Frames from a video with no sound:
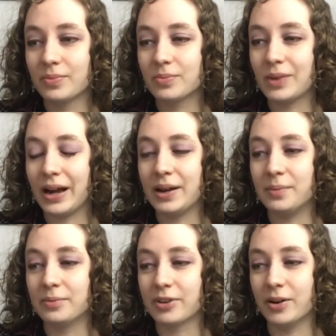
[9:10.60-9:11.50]

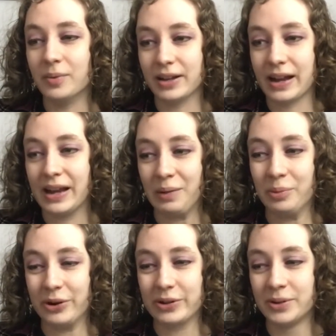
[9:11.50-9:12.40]
item from, like, a
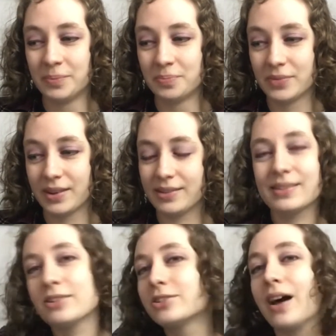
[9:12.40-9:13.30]
handbook is a
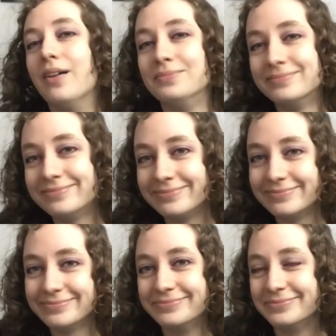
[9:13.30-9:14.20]
little dumb.
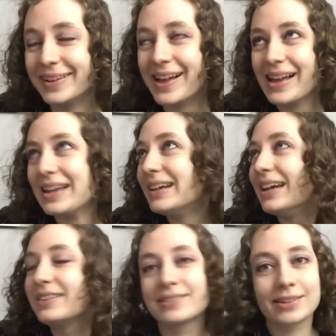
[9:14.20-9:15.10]

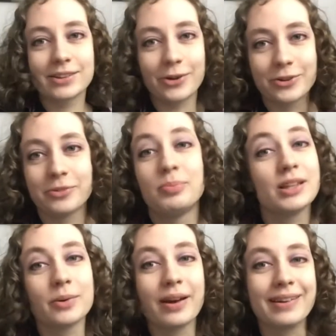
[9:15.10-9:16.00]
It's the Cloak of
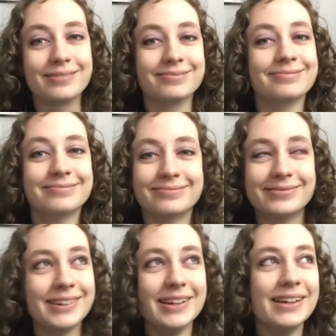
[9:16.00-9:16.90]
Billowing.
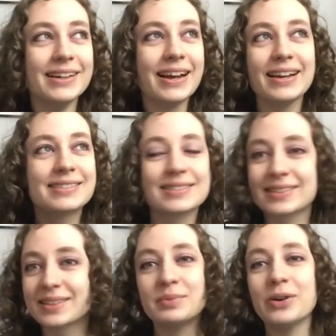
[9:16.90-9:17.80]
It's
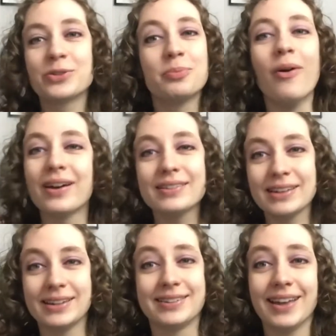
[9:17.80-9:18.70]
the most
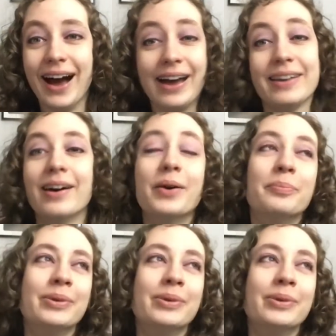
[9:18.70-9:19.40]
pointless item.